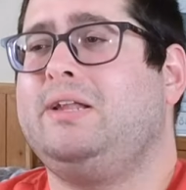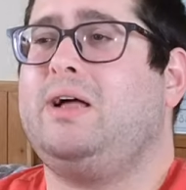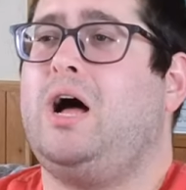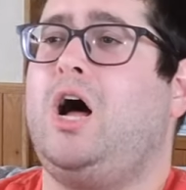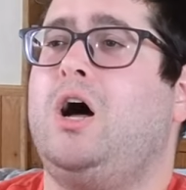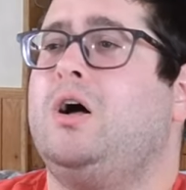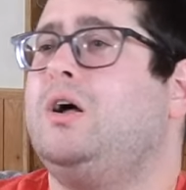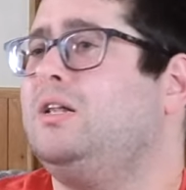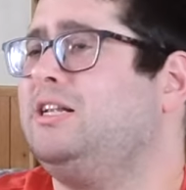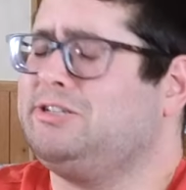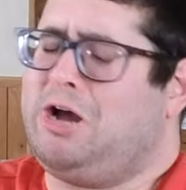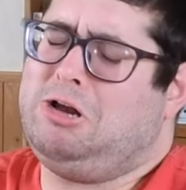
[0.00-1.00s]
ah, oh,
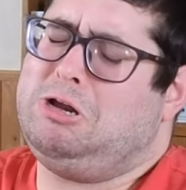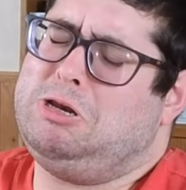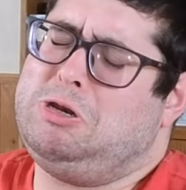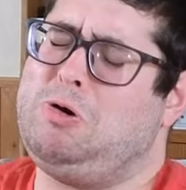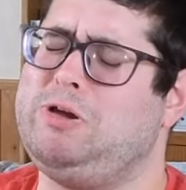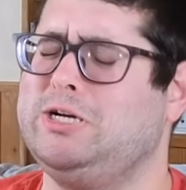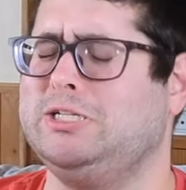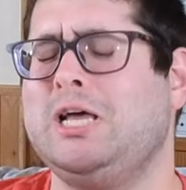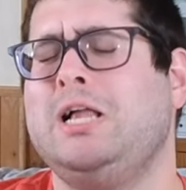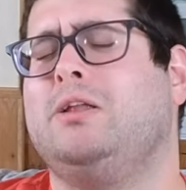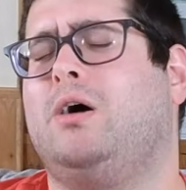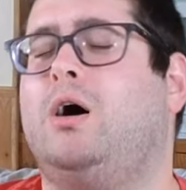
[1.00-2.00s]
let's call our lawyers.
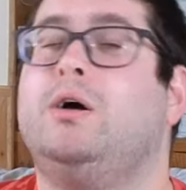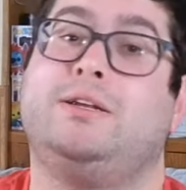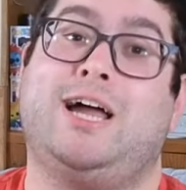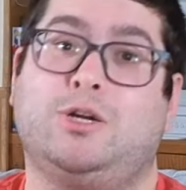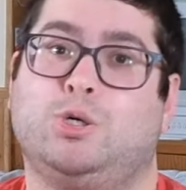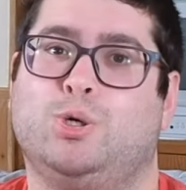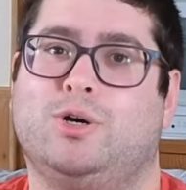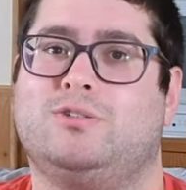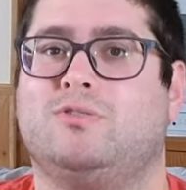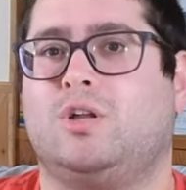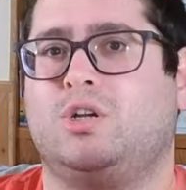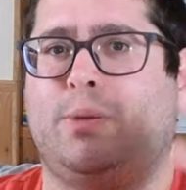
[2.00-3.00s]
Oh, not your lawyers,
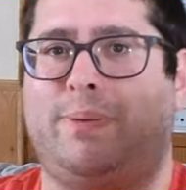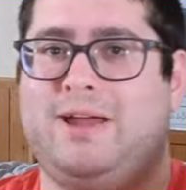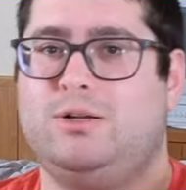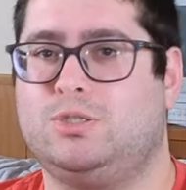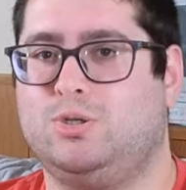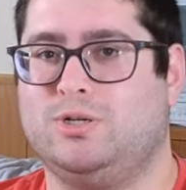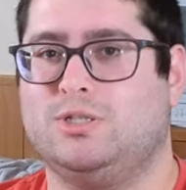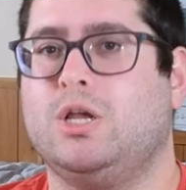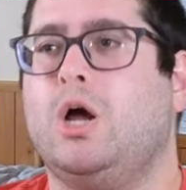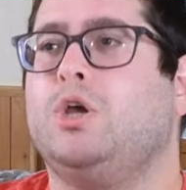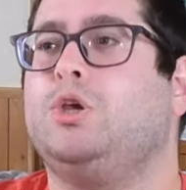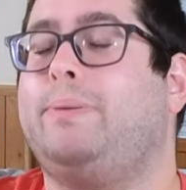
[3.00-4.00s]
well, your parents' lawyers.
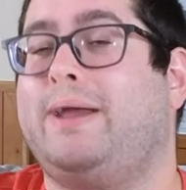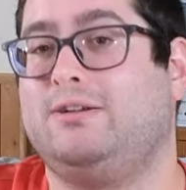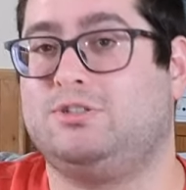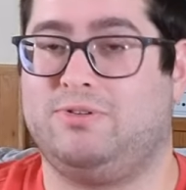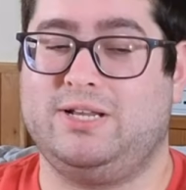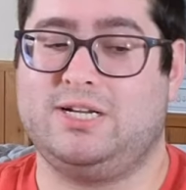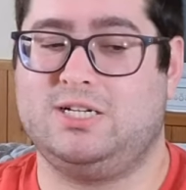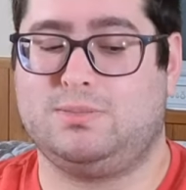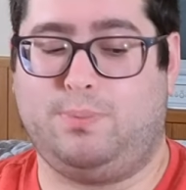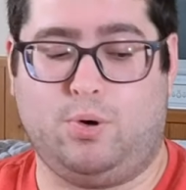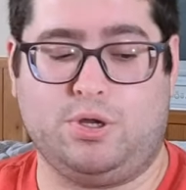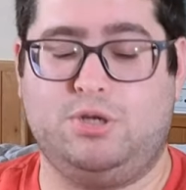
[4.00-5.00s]
Your parents are really going to
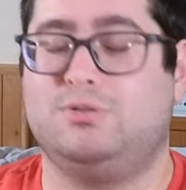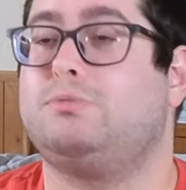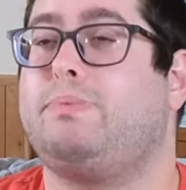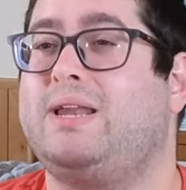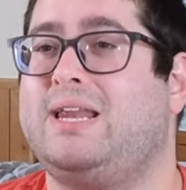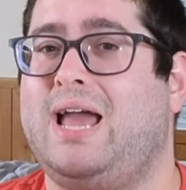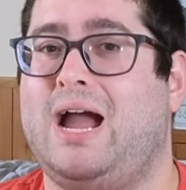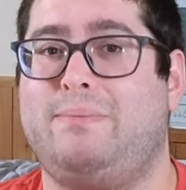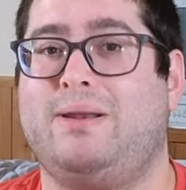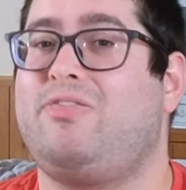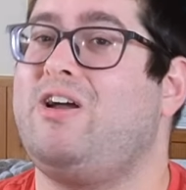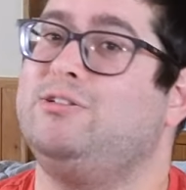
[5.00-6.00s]
support you in spending how
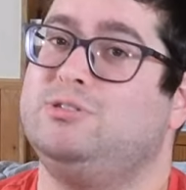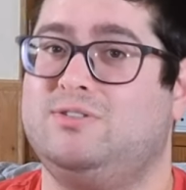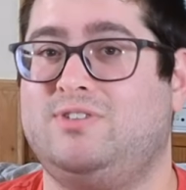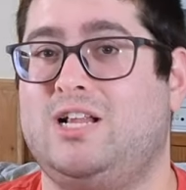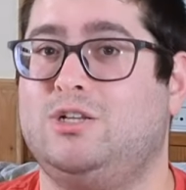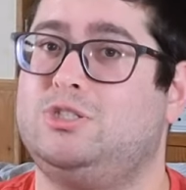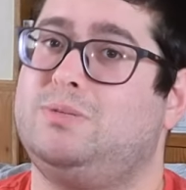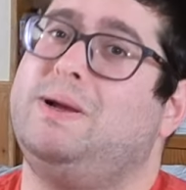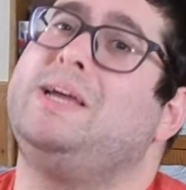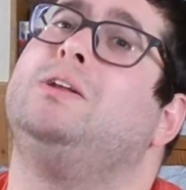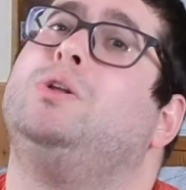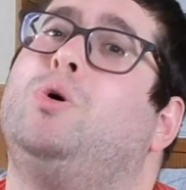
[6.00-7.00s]
many thousands of dollars to pay
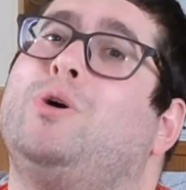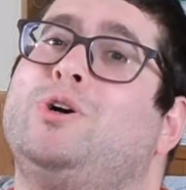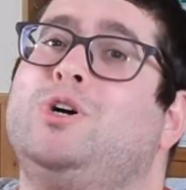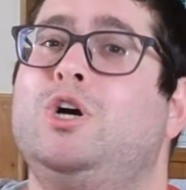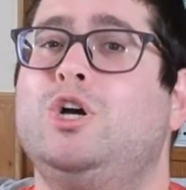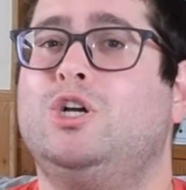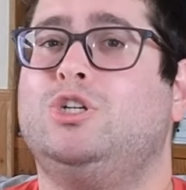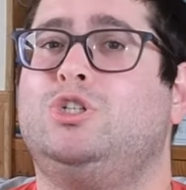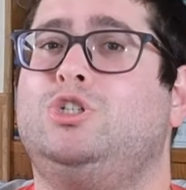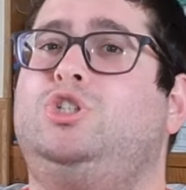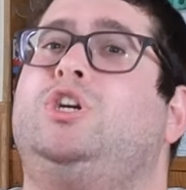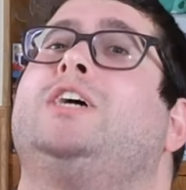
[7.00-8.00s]
a lawyer
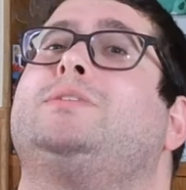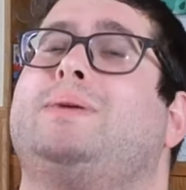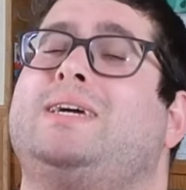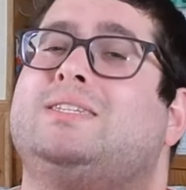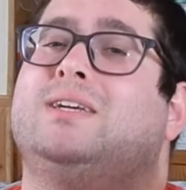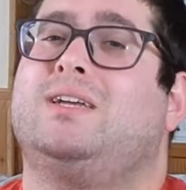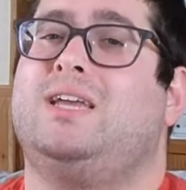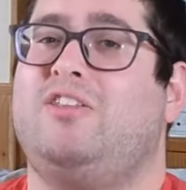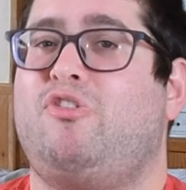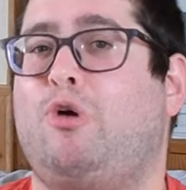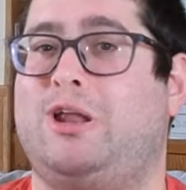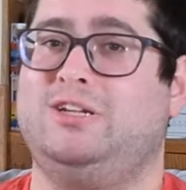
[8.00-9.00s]
just because a kid
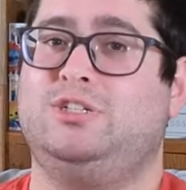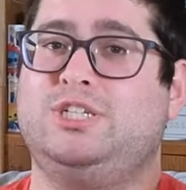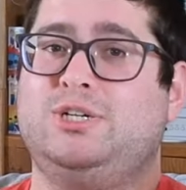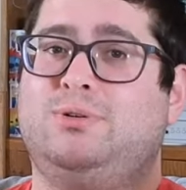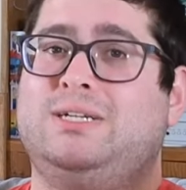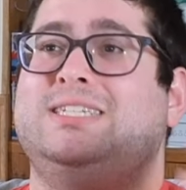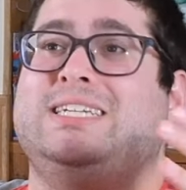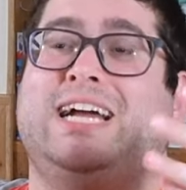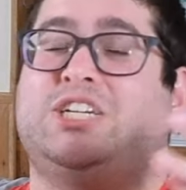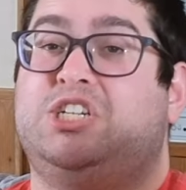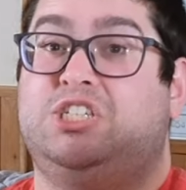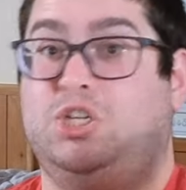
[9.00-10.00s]
threatened you and didn't
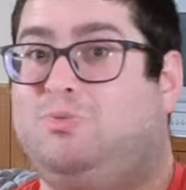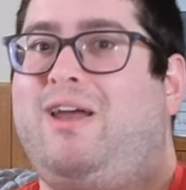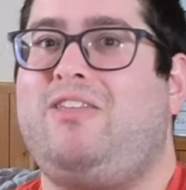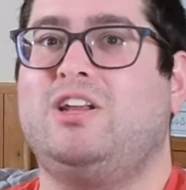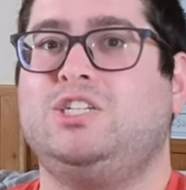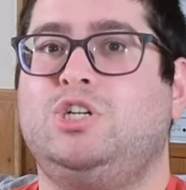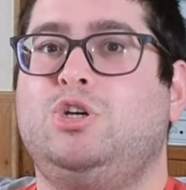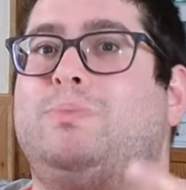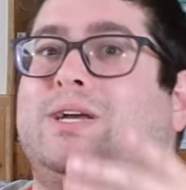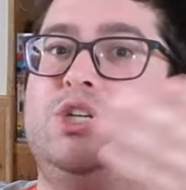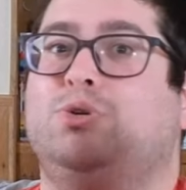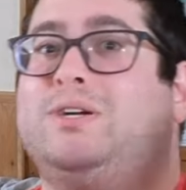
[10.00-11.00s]
actually do anything to you,
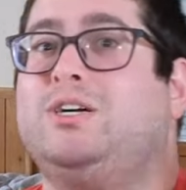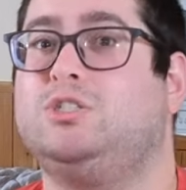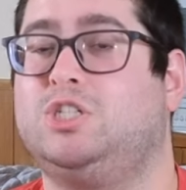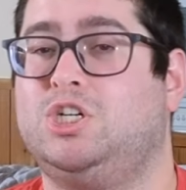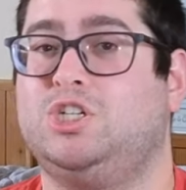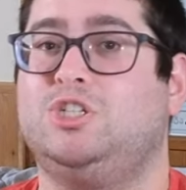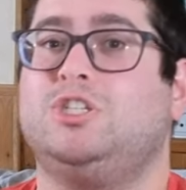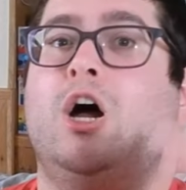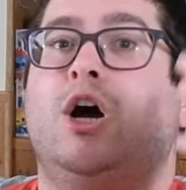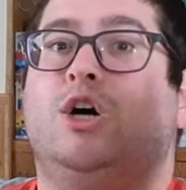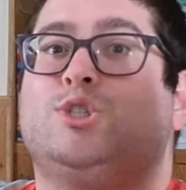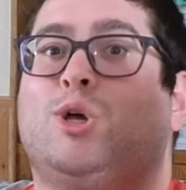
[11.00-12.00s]
but you killed turtles.
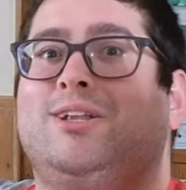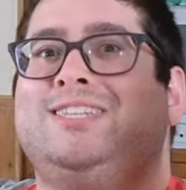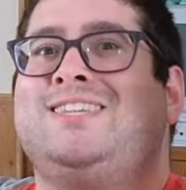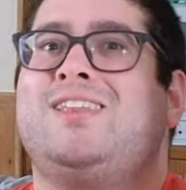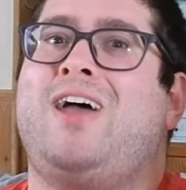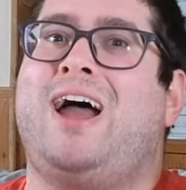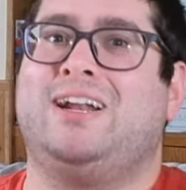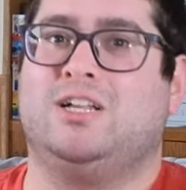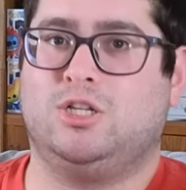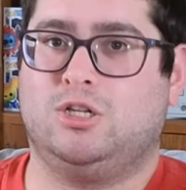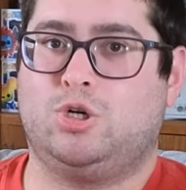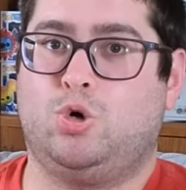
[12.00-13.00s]
So let's see that in a
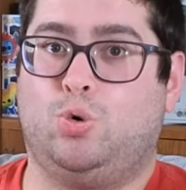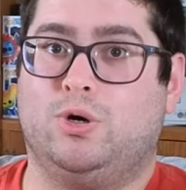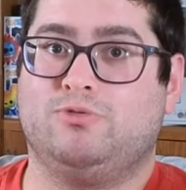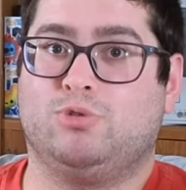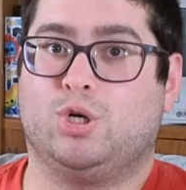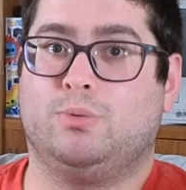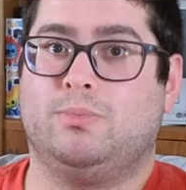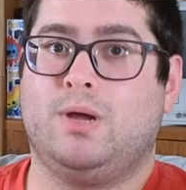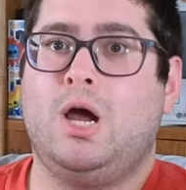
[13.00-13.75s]
courtroom.